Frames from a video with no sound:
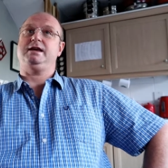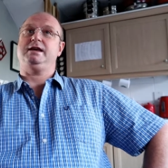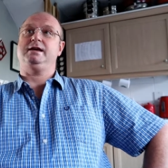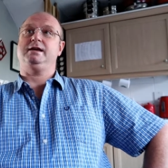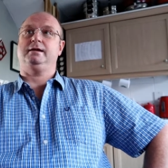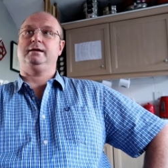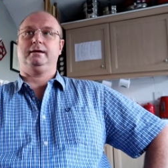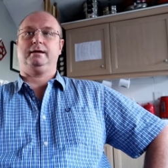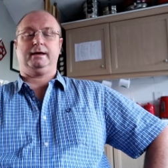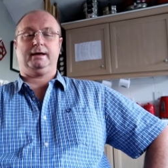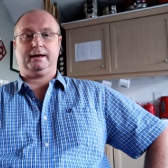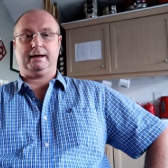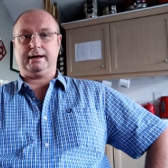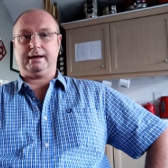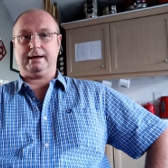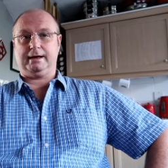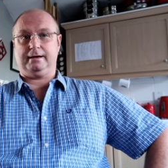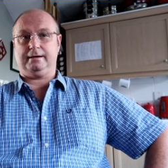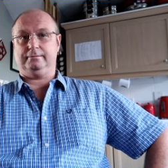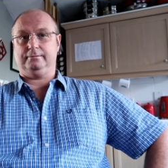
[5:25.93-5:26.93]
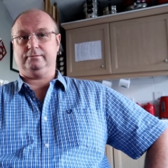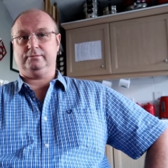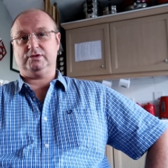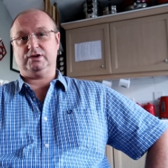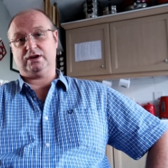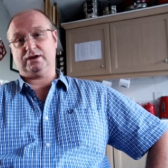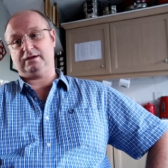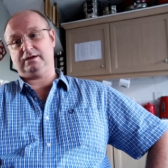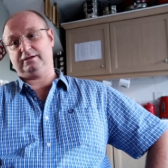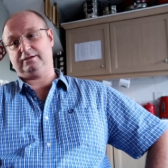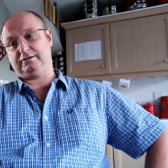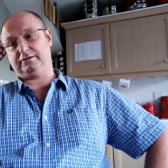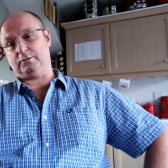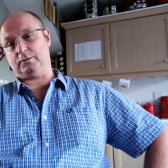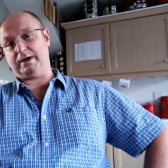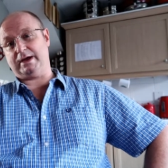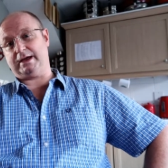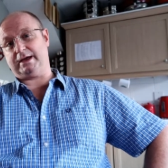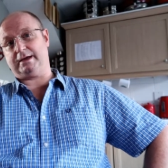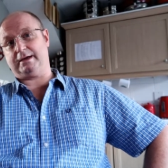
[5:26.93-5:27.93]
uh, nice,
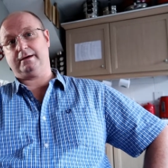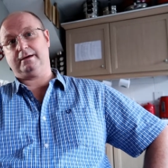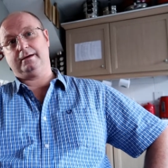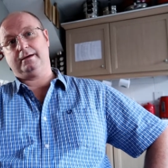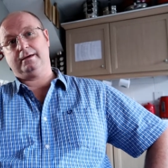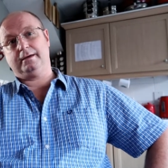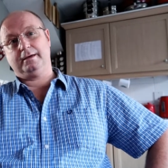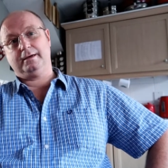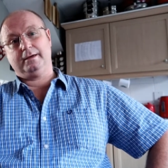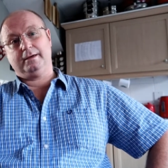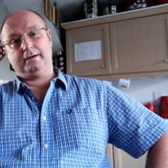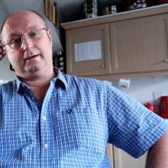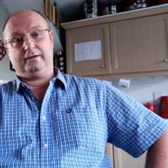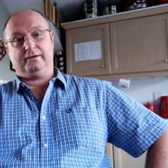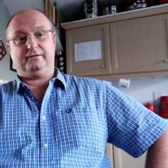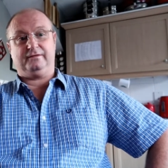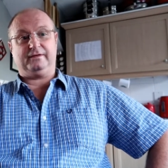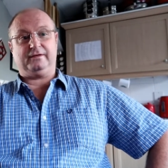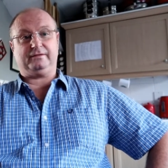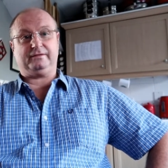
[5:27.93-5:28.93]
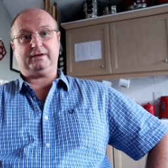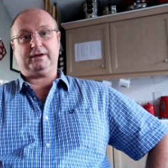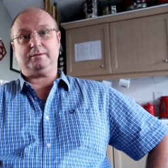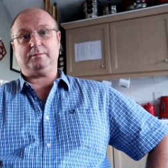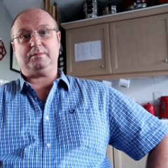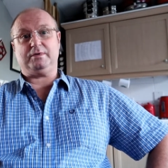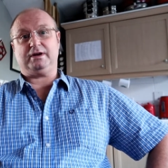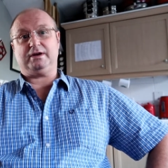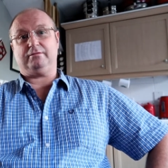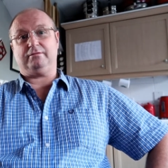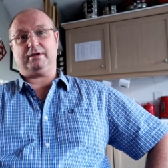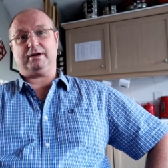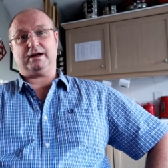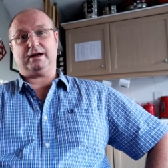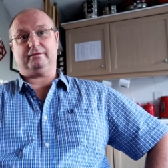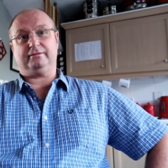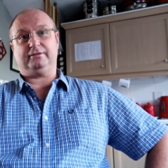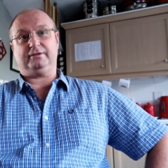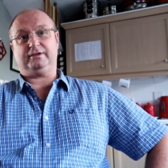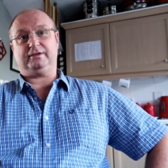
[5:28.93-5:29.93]
quick, 15 minute
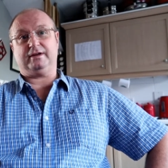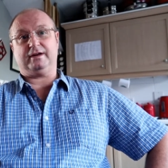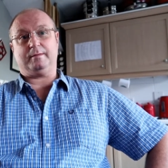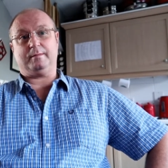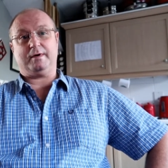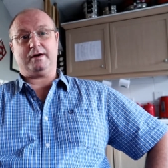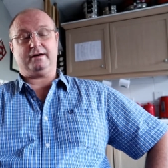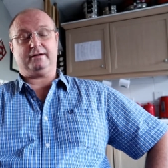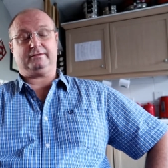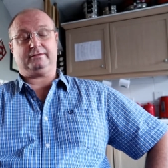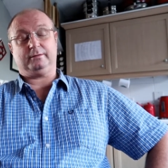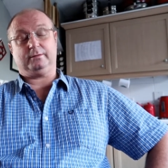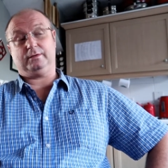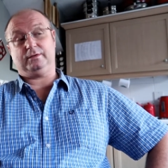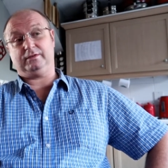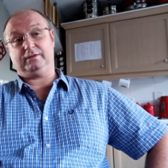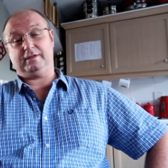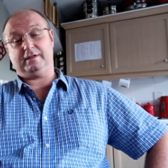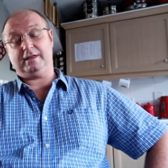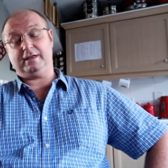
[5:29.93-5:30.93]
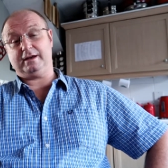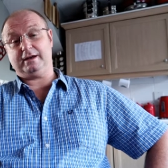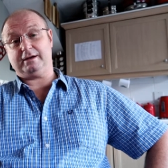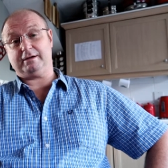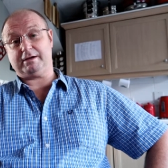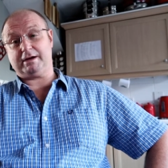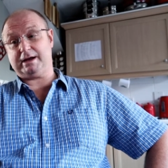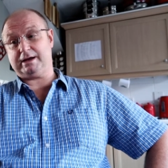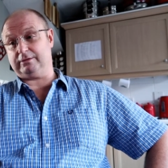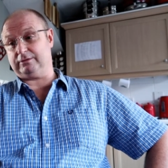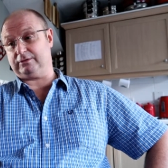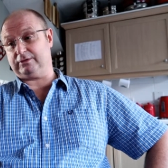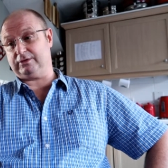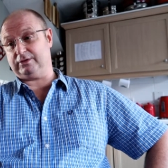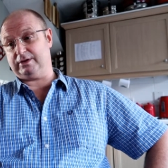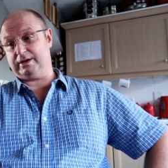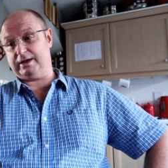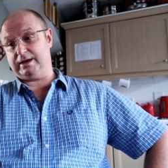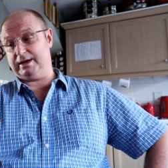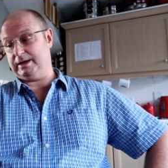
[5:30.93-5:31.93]
recovery time afterwards, and then you're out.
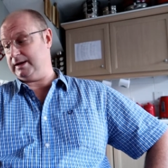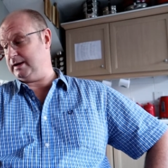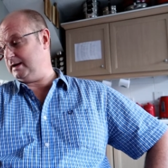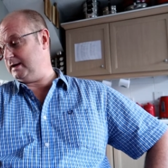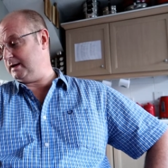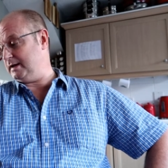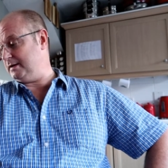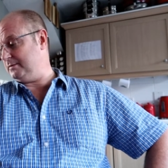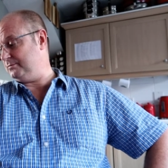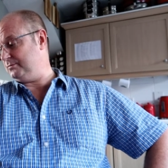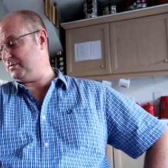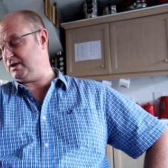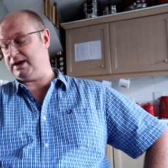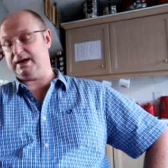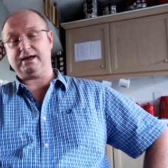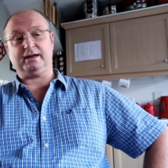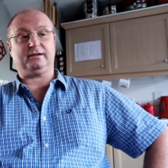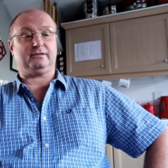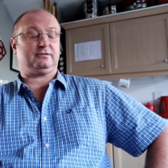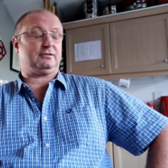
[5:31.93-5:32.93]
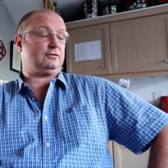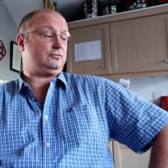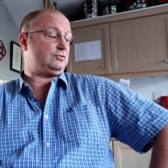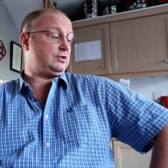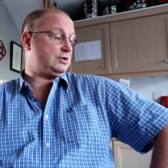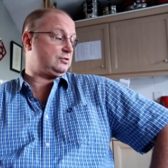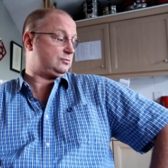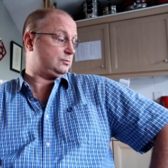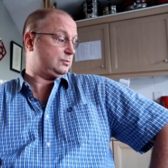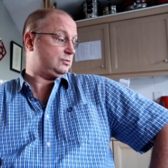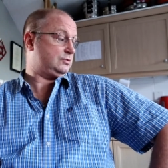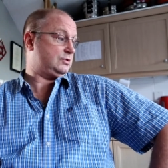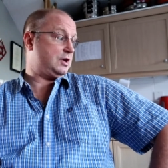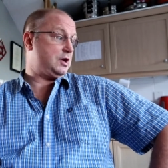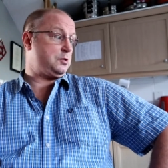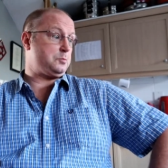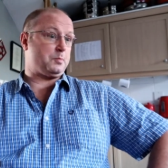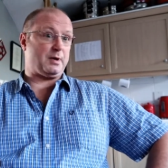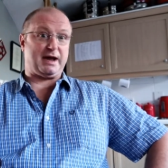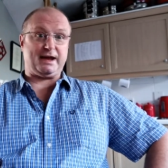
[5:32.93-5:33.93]
And um, yeah, so touch wood,
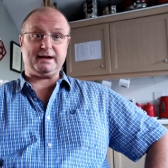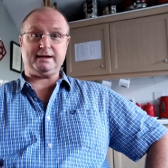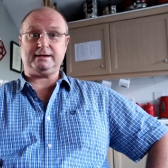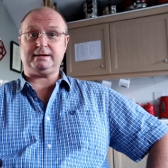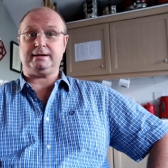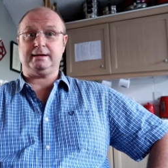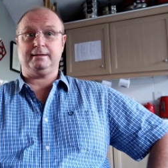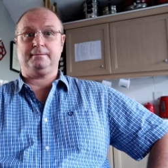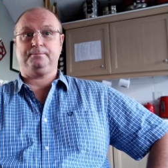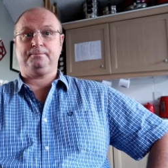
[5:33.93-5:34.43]
no pain,